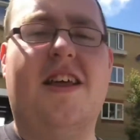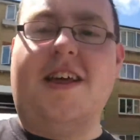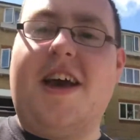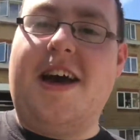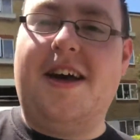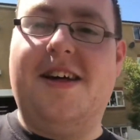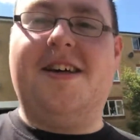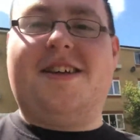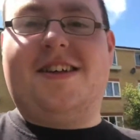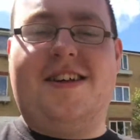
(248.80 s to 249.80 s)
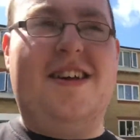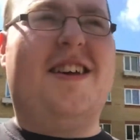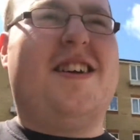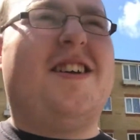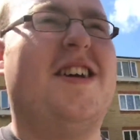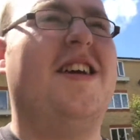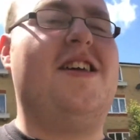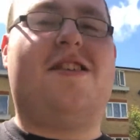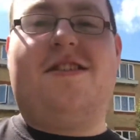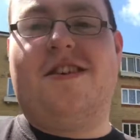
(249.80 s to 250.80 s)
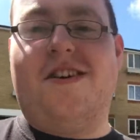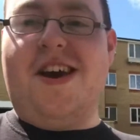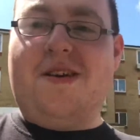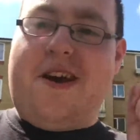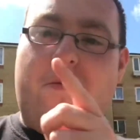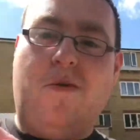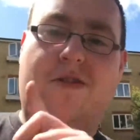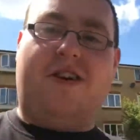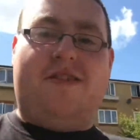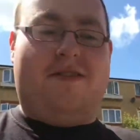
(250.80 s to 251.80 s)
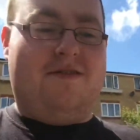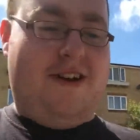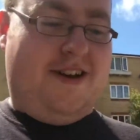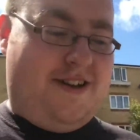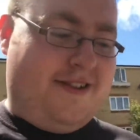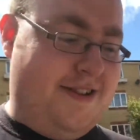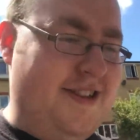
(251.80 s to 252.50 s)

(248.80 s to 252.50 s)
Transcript: Yeah. So yeah, we go Water Garden right here.